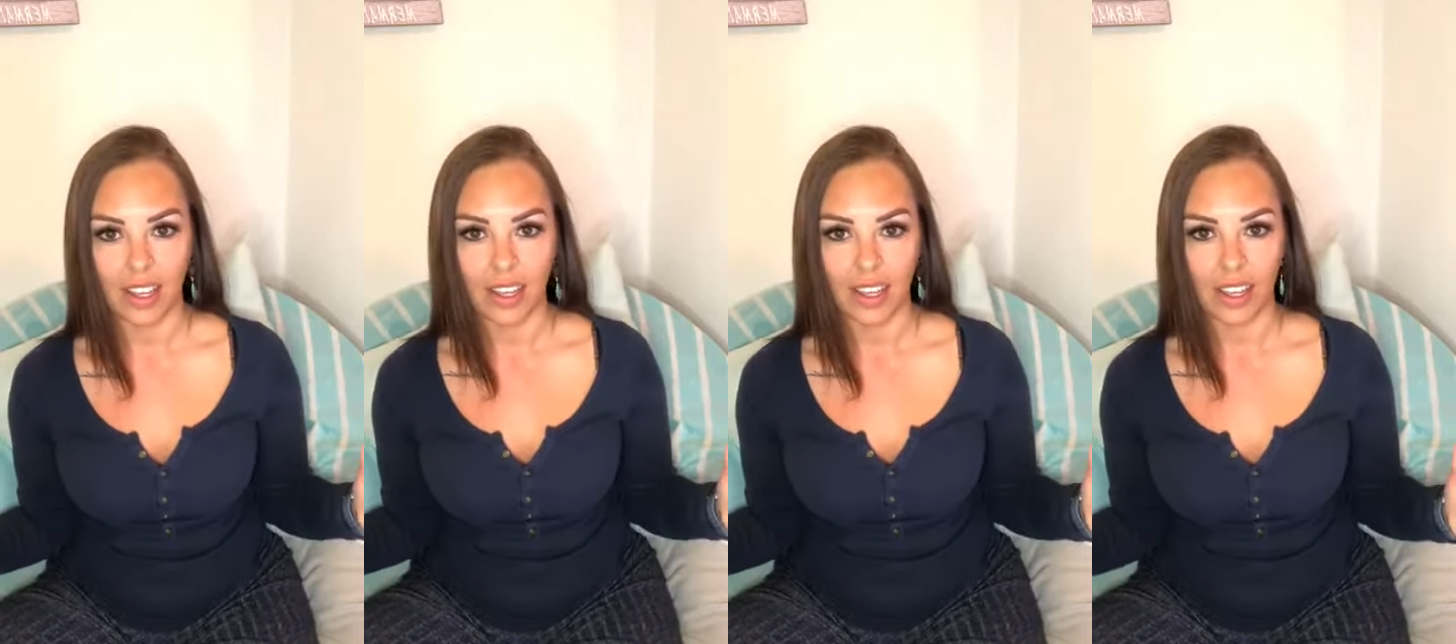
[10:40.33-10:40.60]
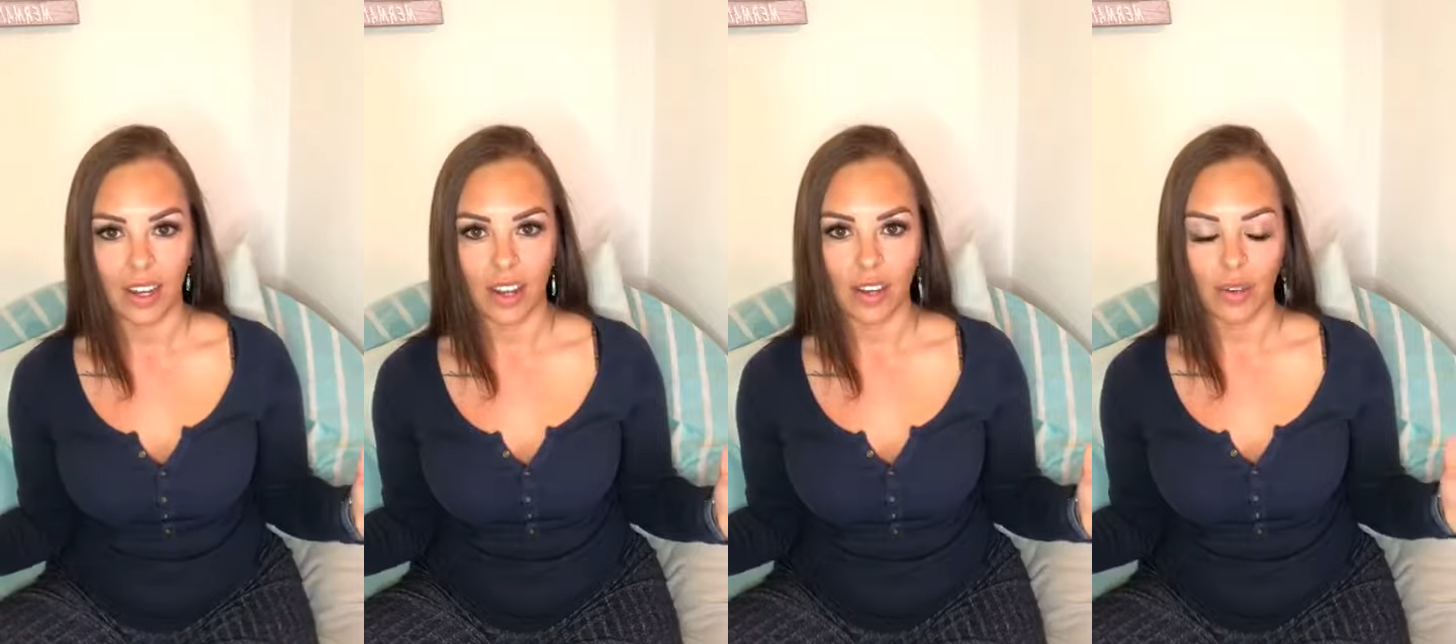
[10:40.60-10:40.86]
You
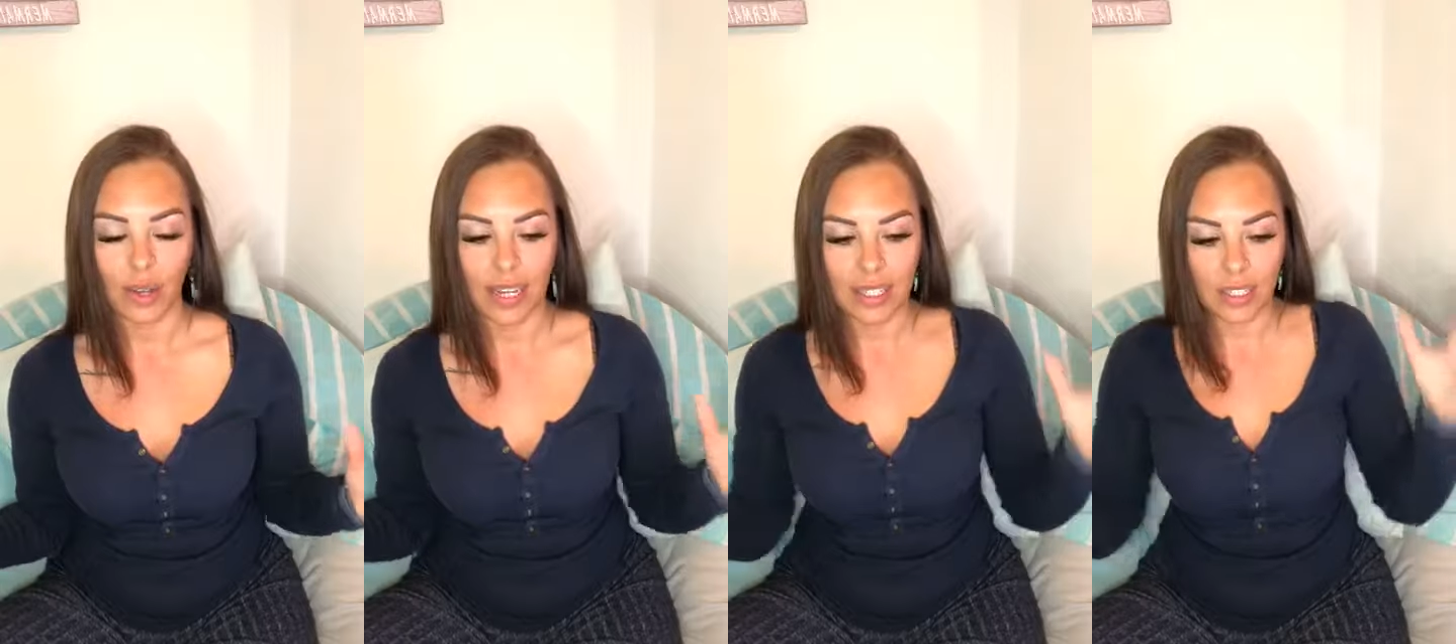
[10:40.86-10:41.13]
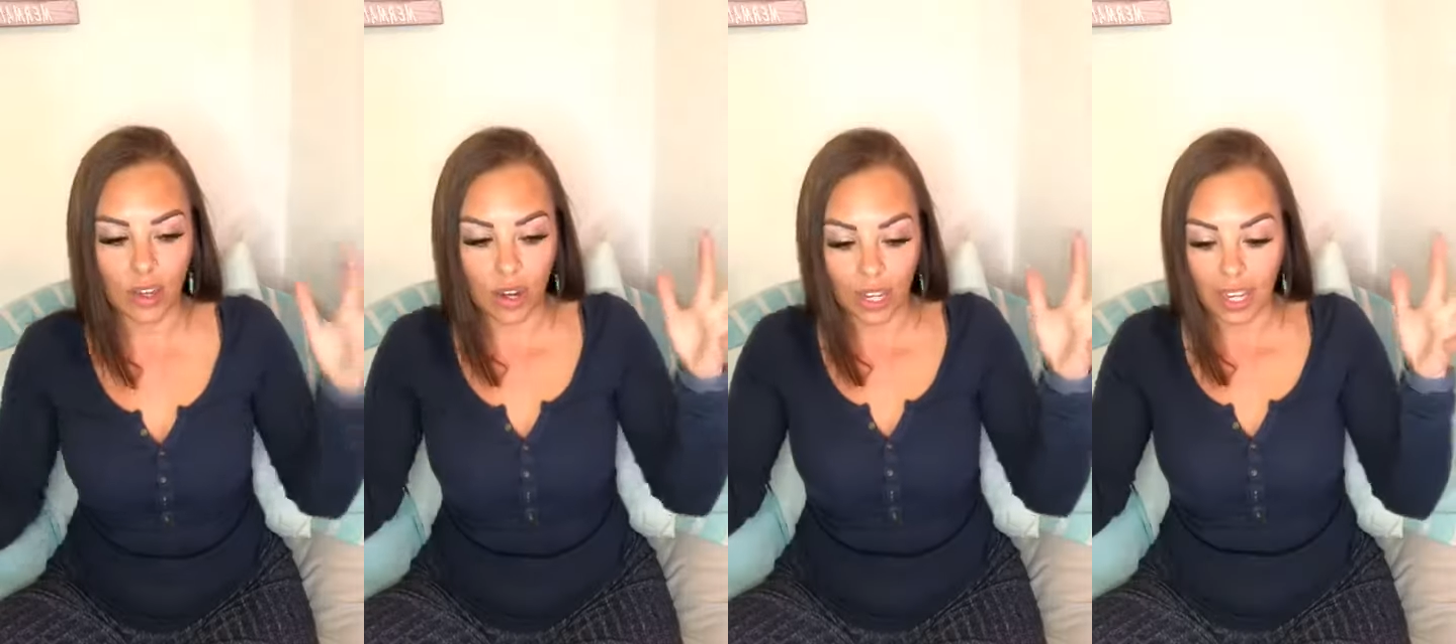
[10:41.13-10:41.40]
know, it's
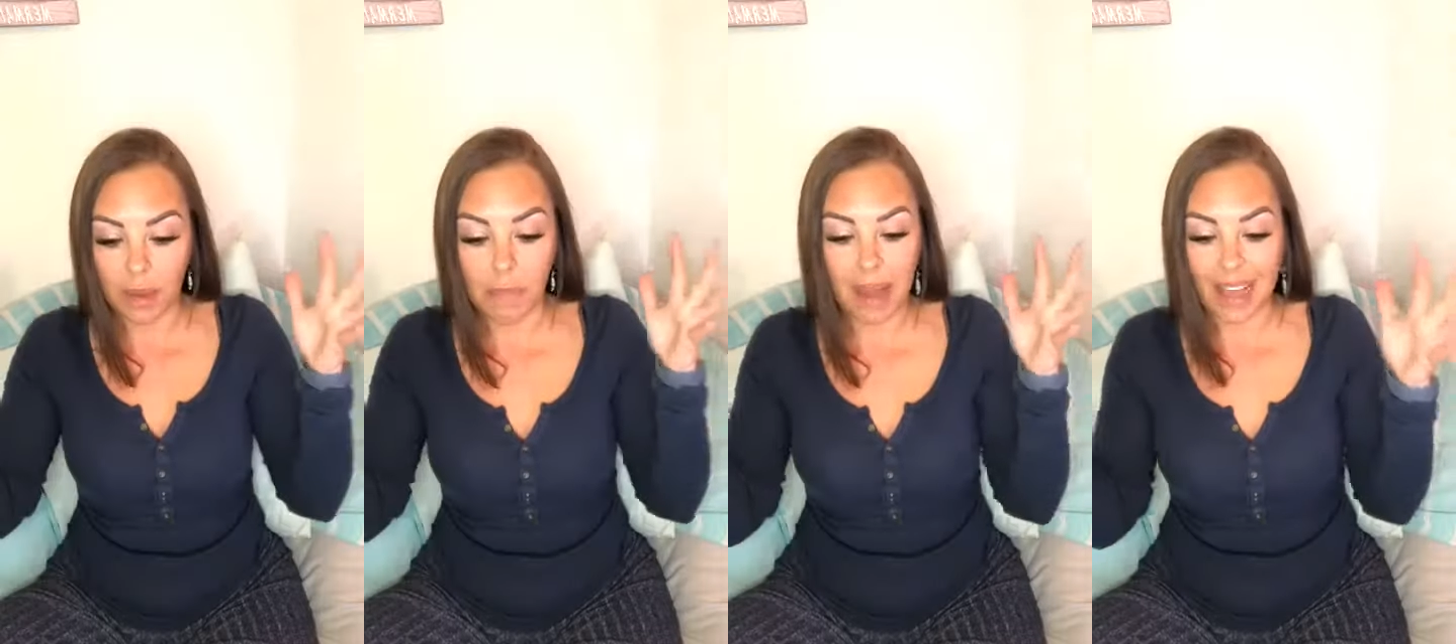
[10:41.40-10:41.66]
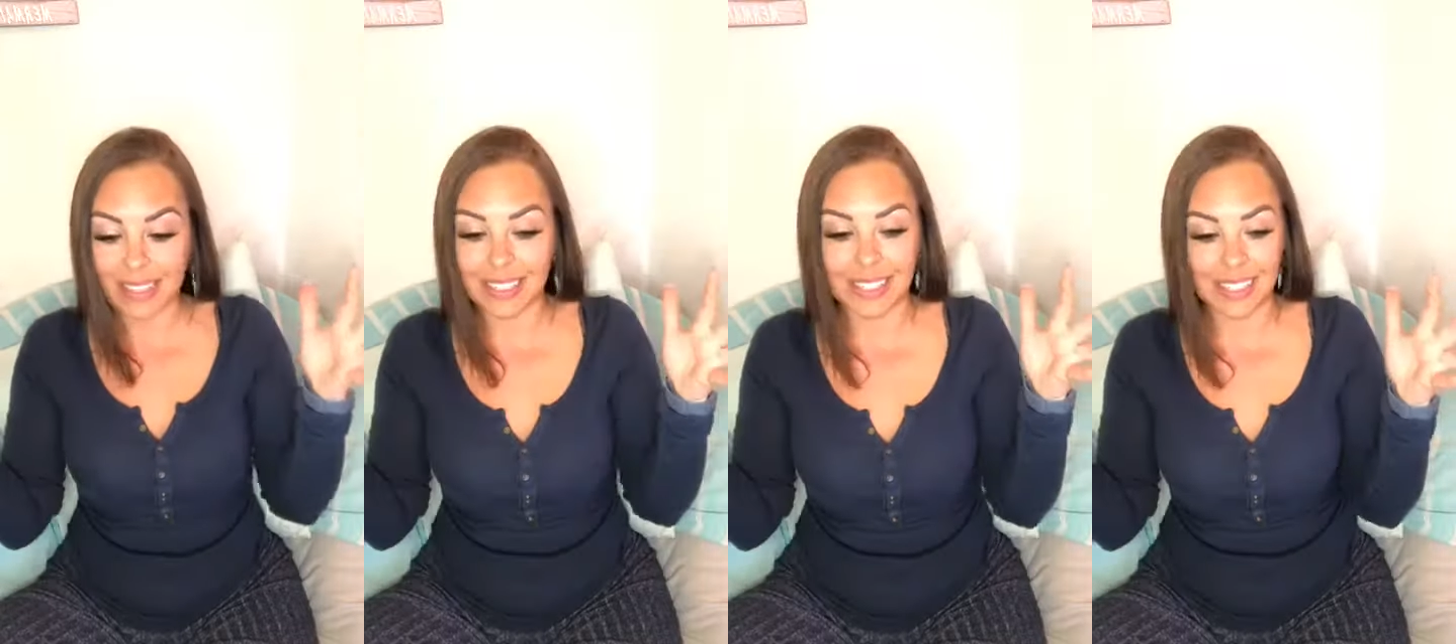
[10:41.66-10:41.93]
got a
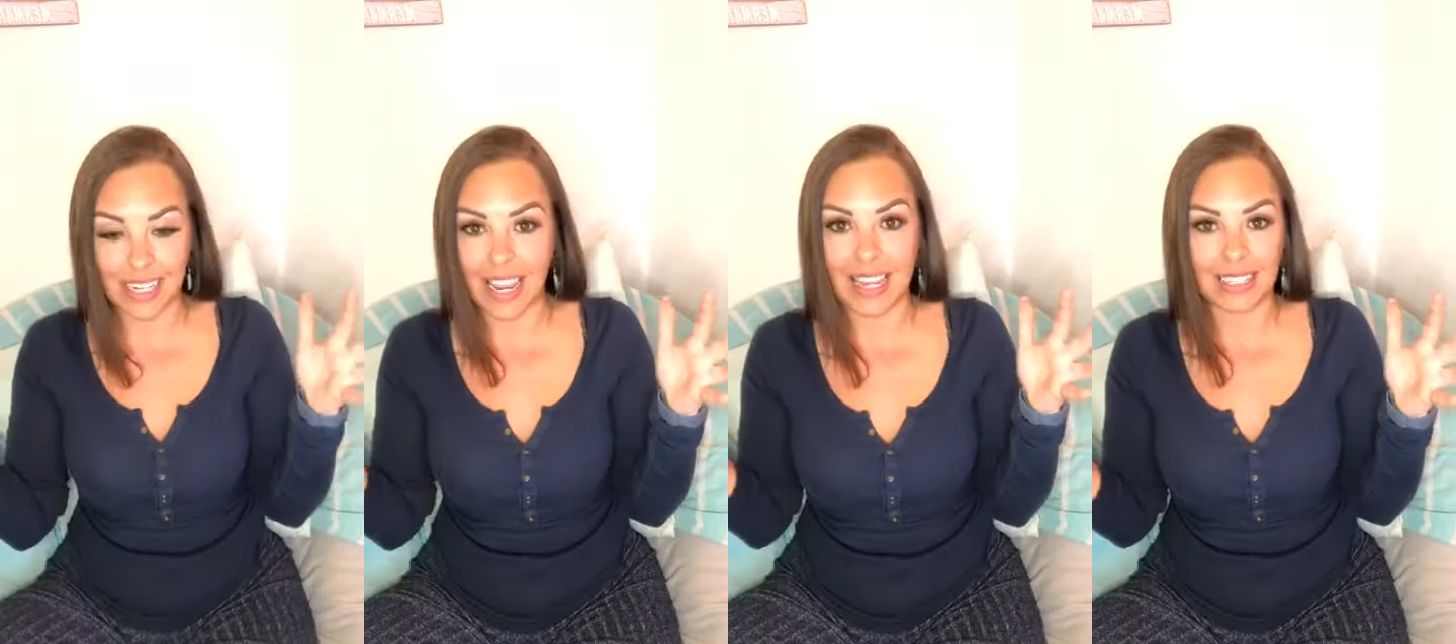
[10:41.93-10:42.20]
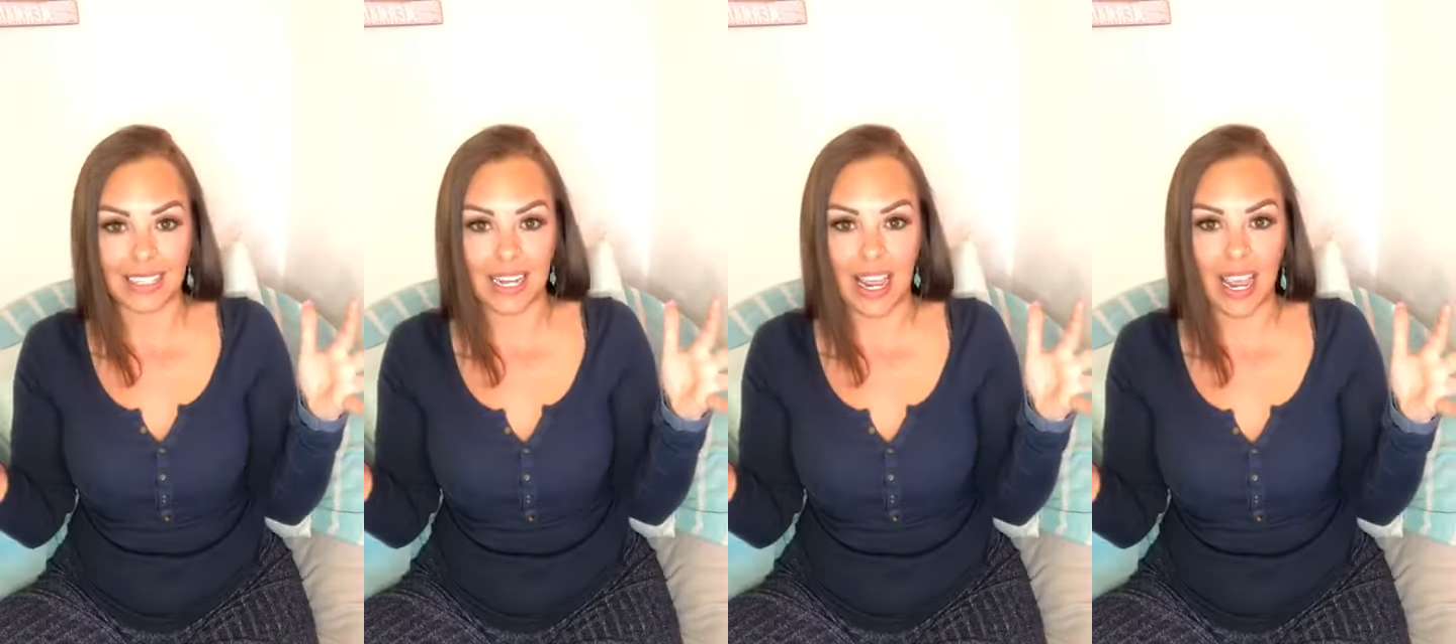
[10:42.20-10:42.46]
capacity,
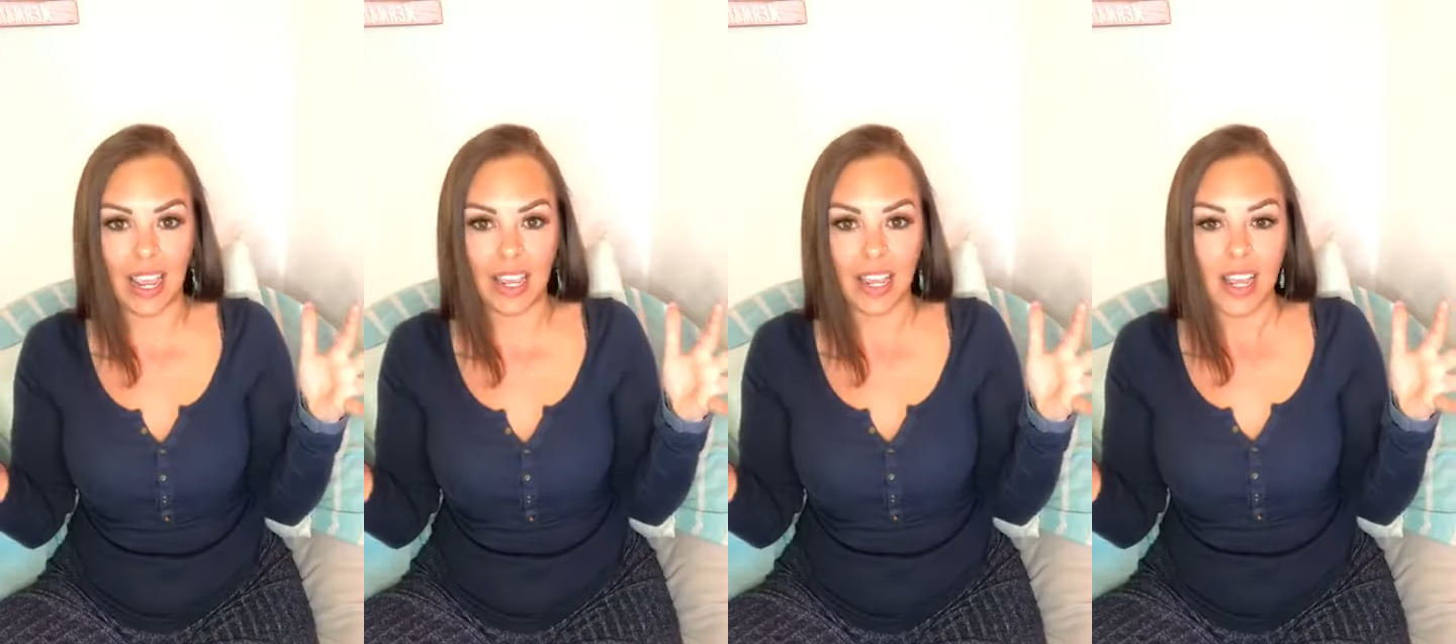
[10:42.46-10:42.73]
hasn't it?